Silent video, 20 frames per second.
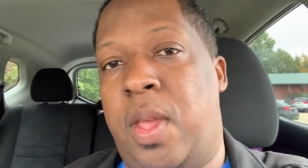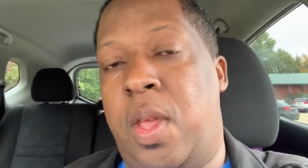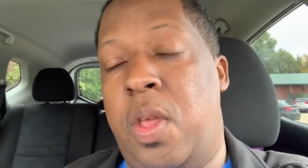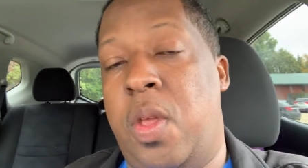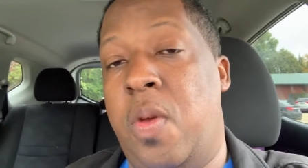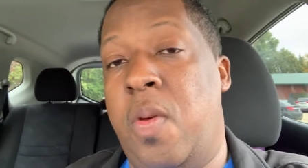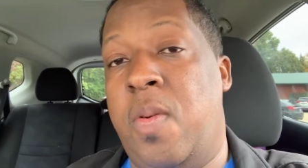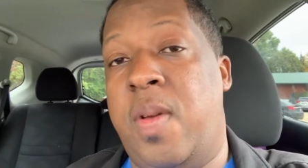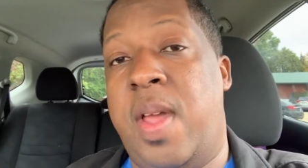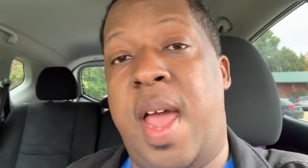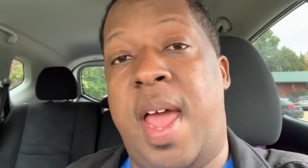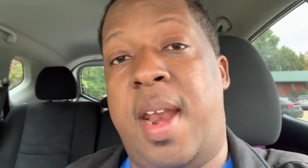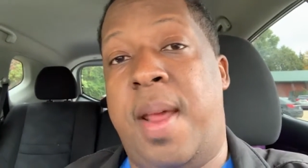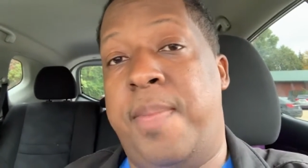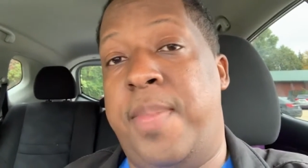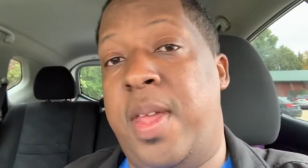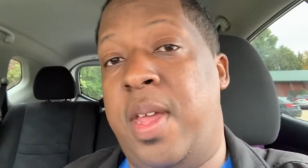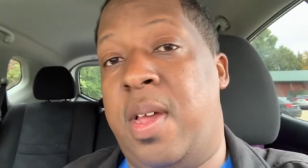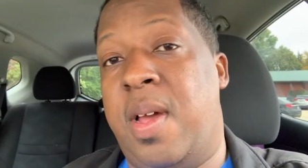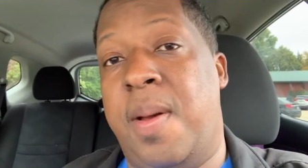You got
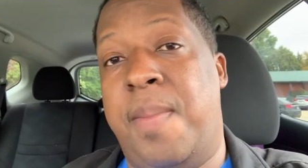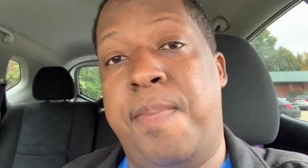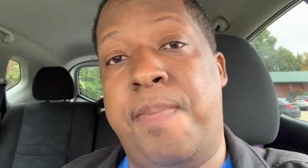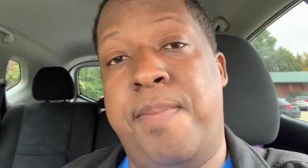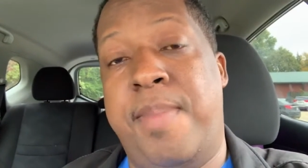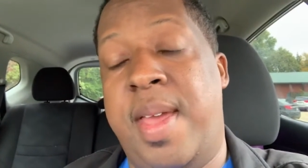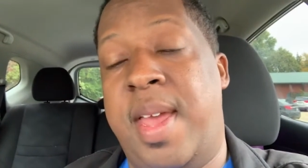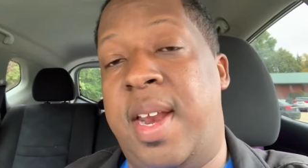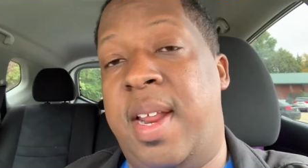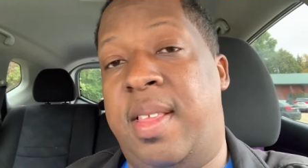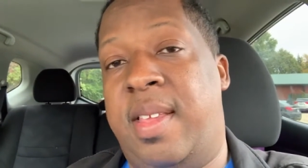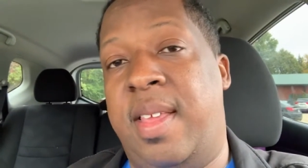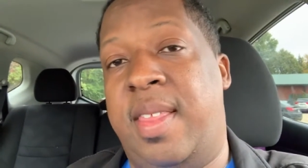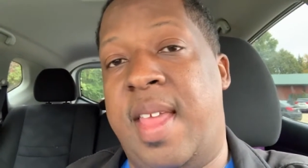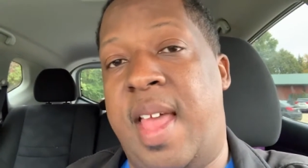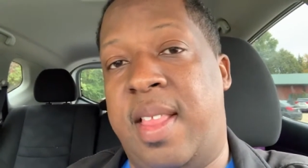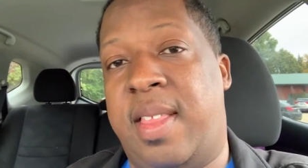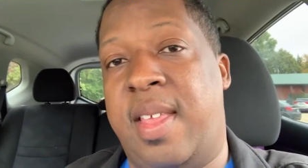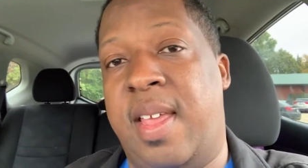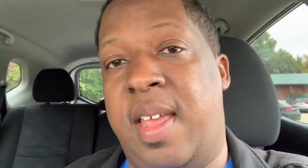to be committed to
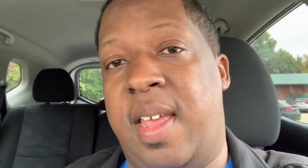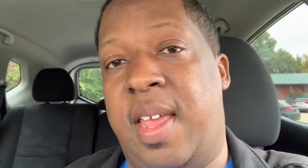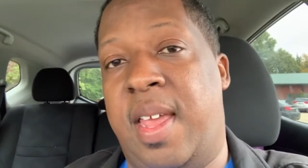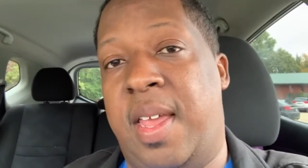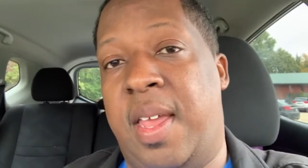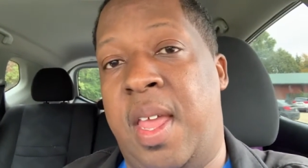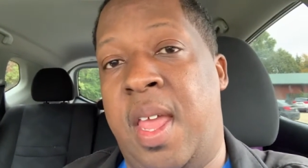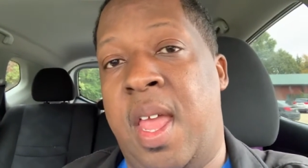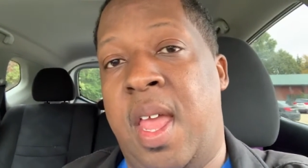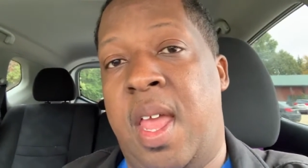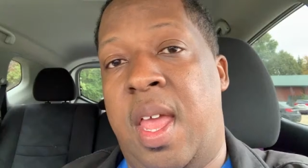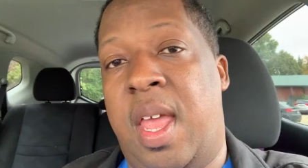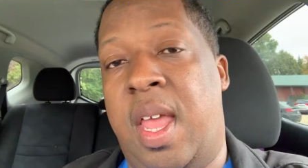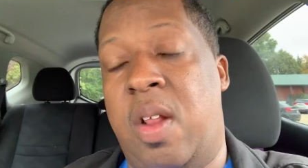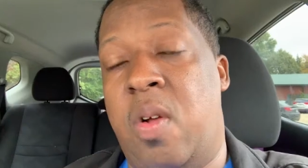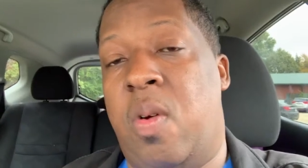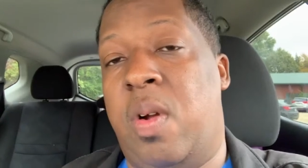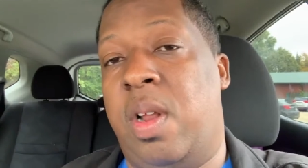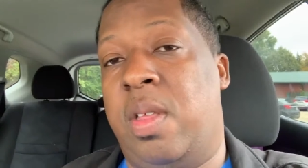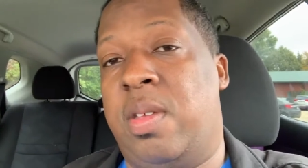that thing
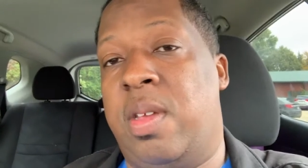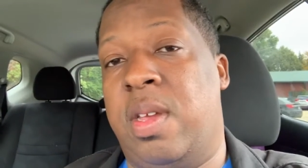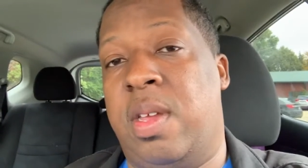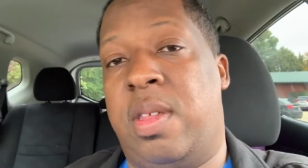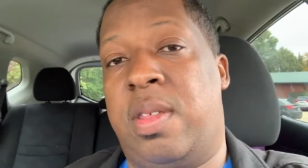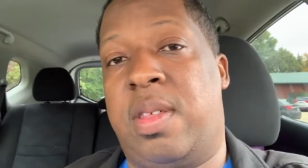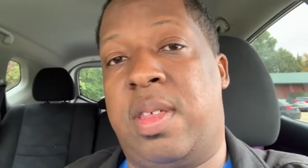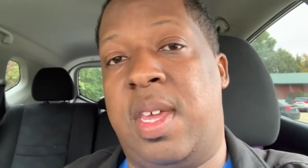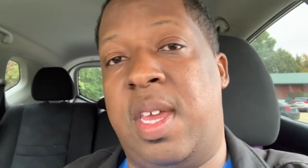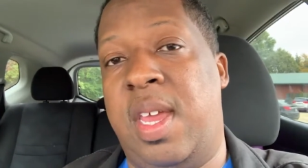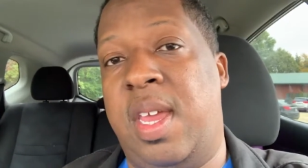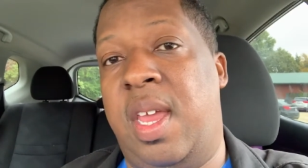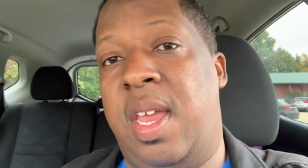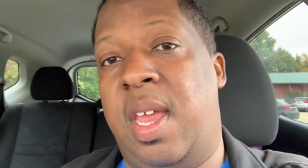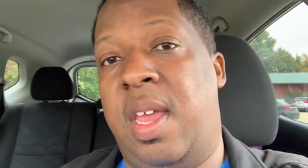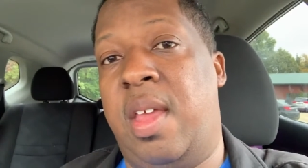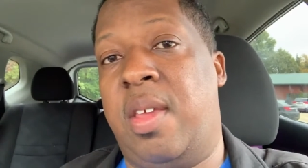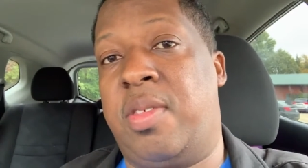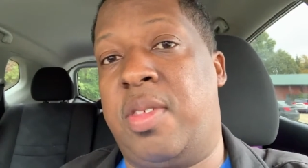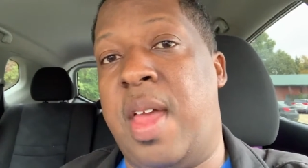in order to
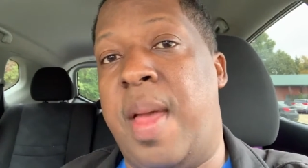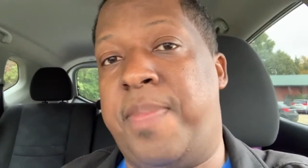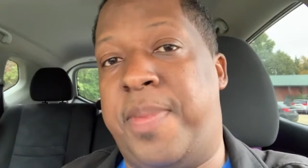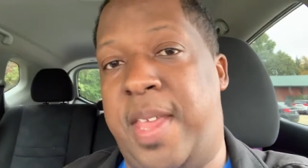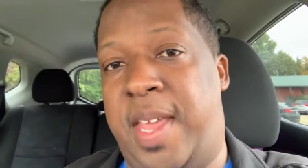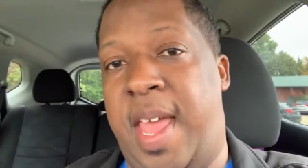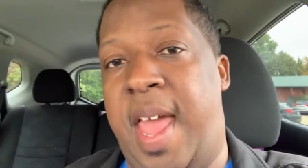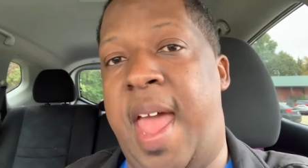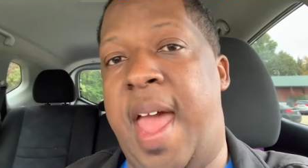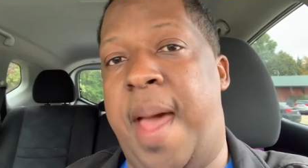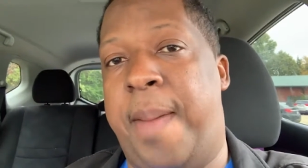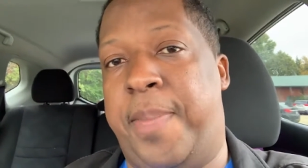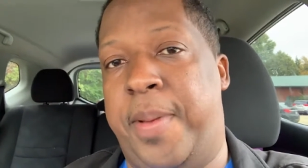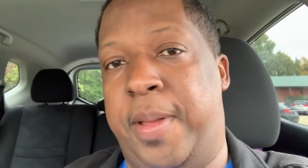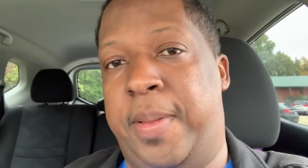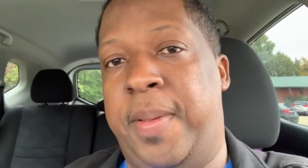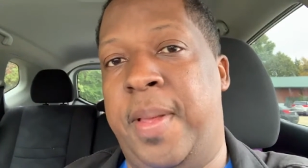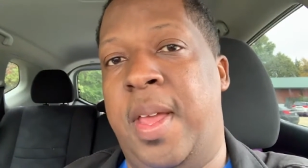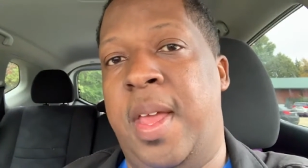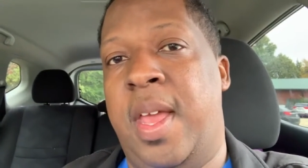see something
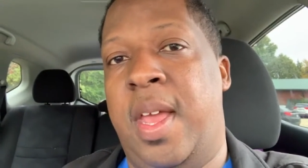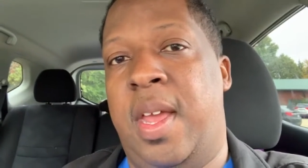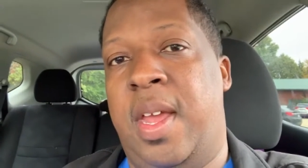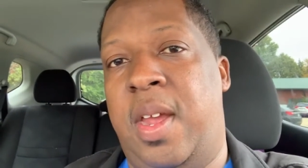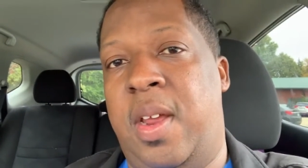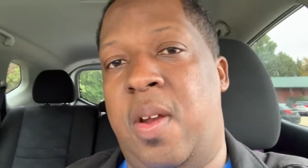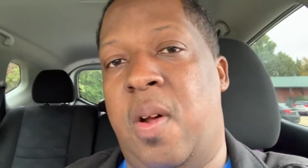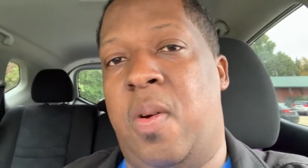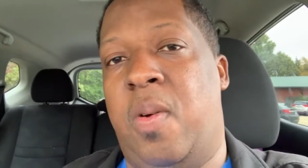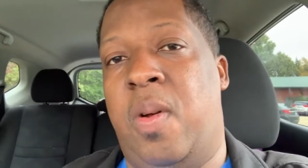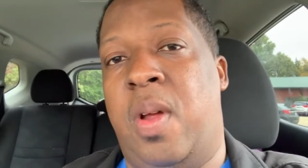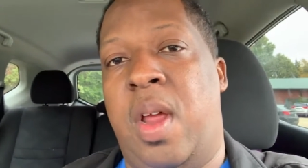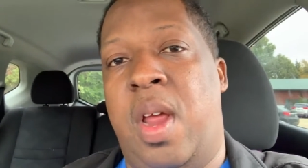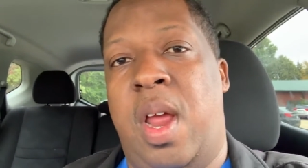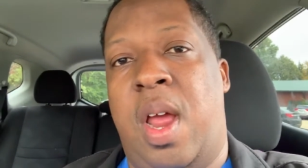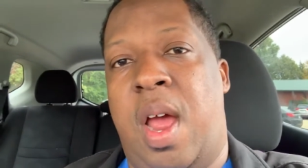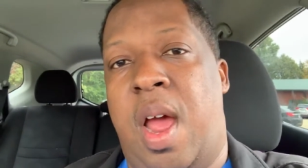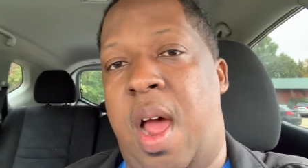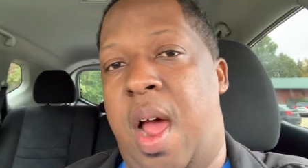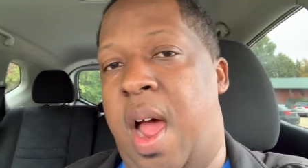happen. You know,
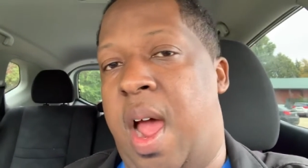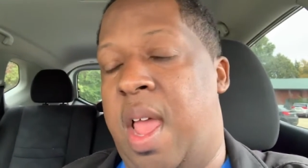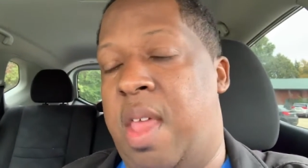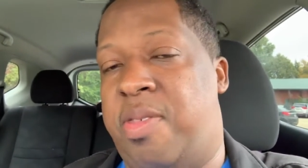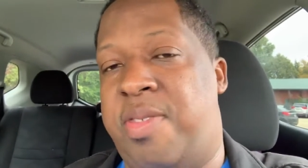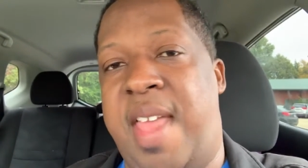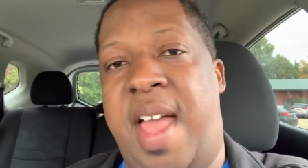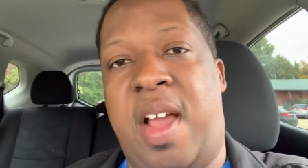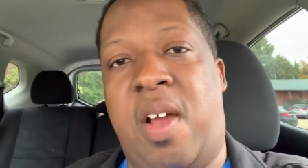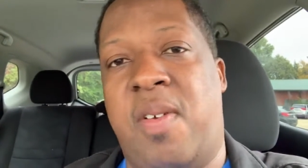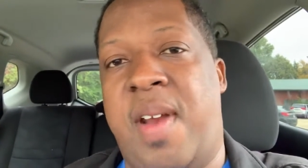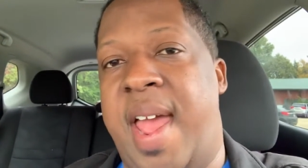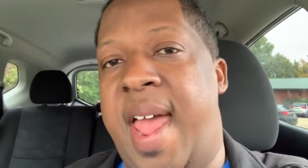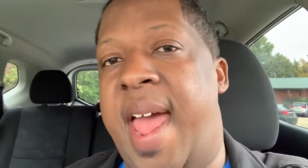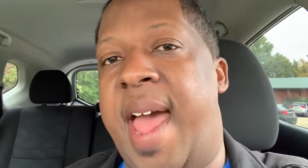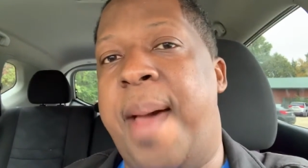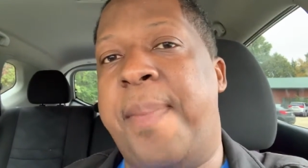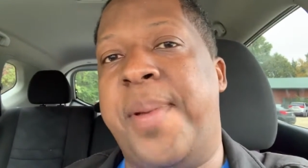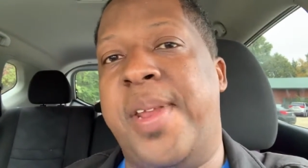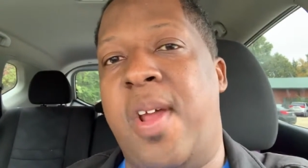uh, it's not going to
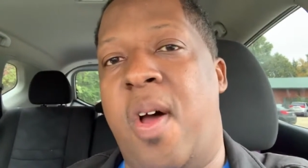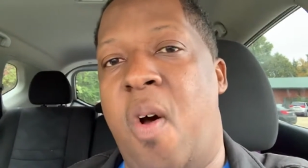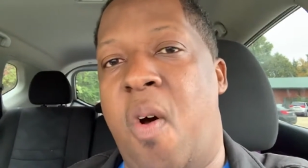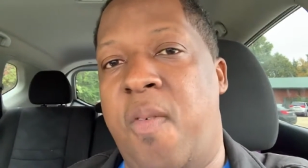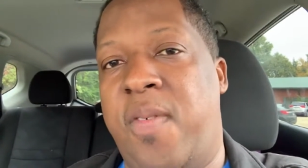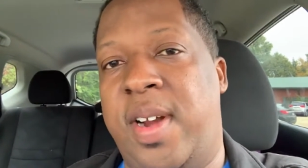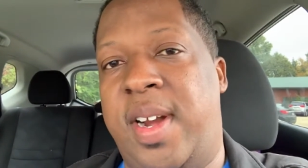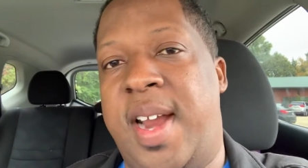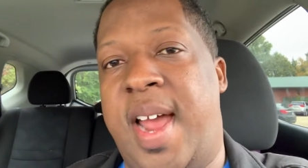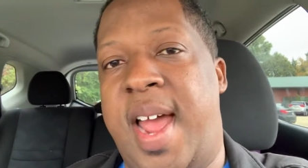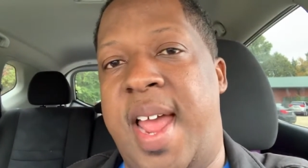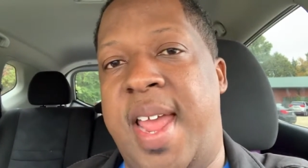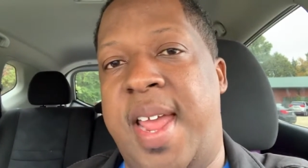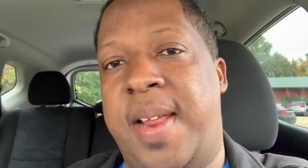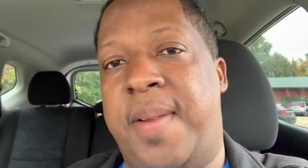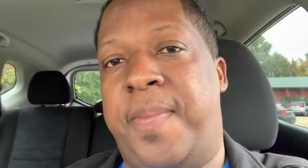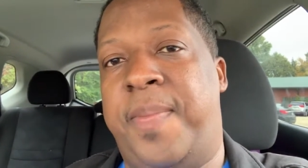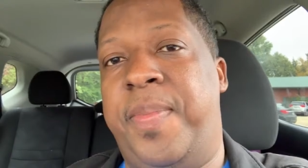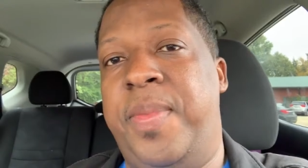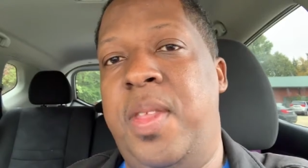happen
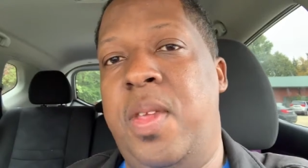overnight.